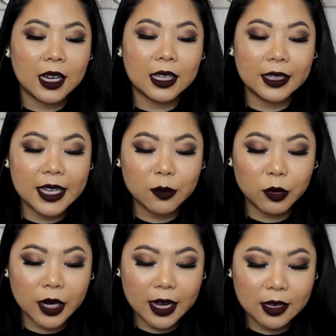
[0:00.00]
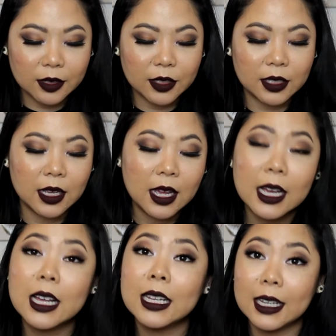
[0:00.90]
Clean brows.
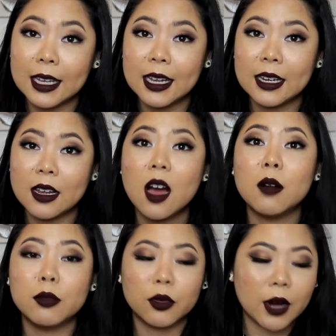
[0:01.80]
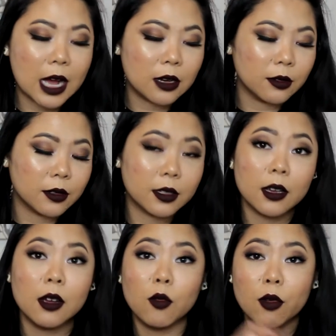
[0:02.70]
Clean brows
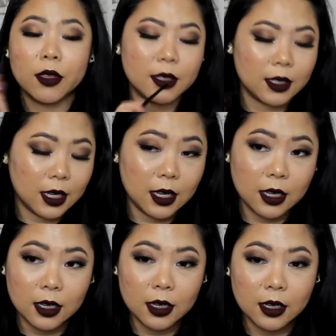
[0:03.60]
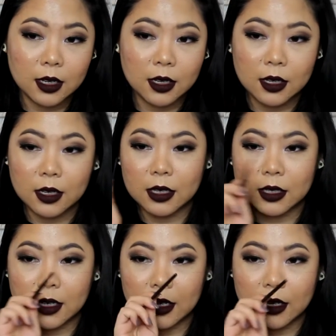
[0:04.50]
with a Z. Is
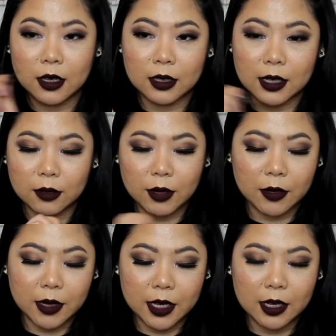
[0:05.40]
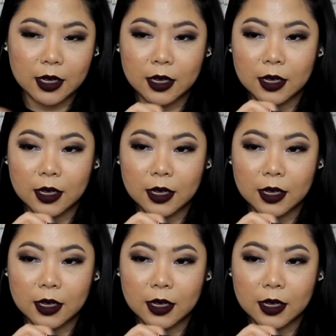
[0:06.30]
that, is that the right way?